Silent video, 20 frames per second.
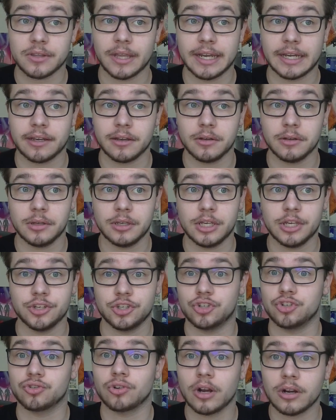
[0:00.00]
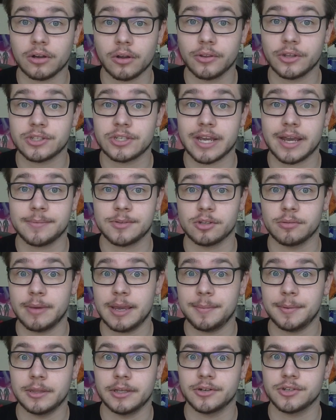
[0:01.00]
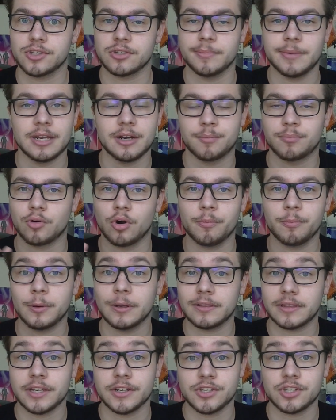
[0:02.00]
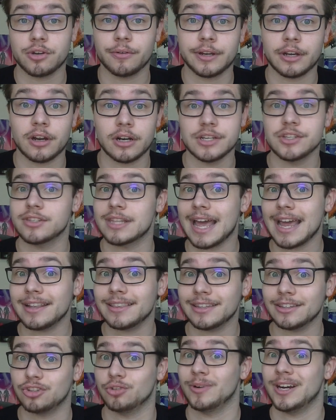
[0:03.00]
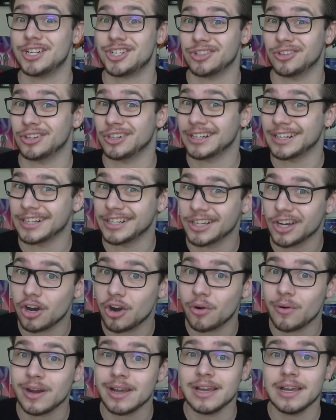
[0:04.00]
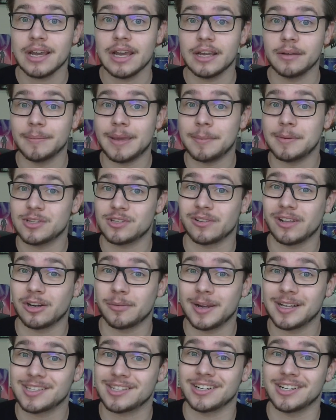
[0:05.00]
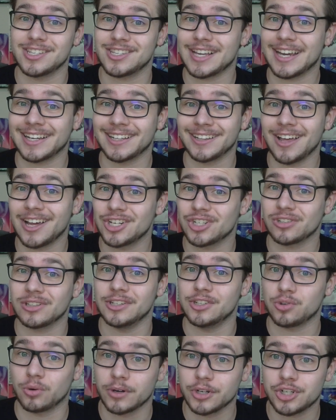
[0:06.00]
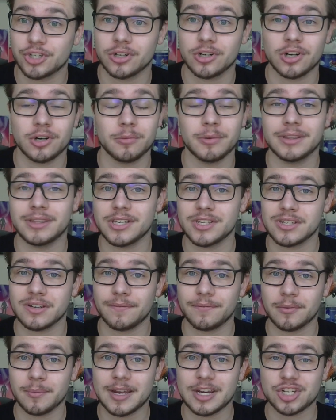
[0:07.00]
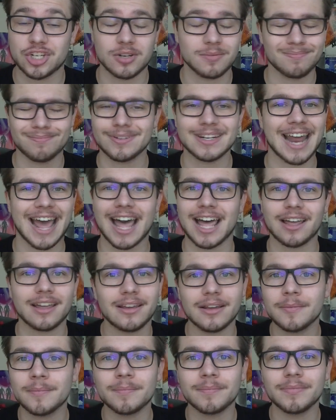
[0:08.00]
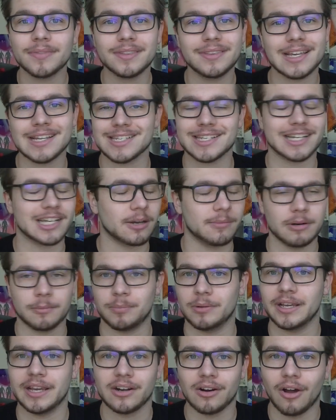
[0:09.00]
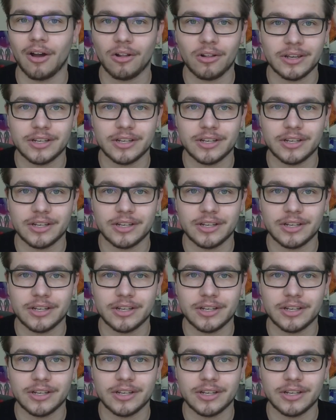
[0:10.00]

Like, he's drunk all the time, so maybe there's some inappropriate things going on. Is that the direction they're gonna go? Maybe Slender Man's gonna psychologically torture her with this information? Nah. Doesn't come into play at all.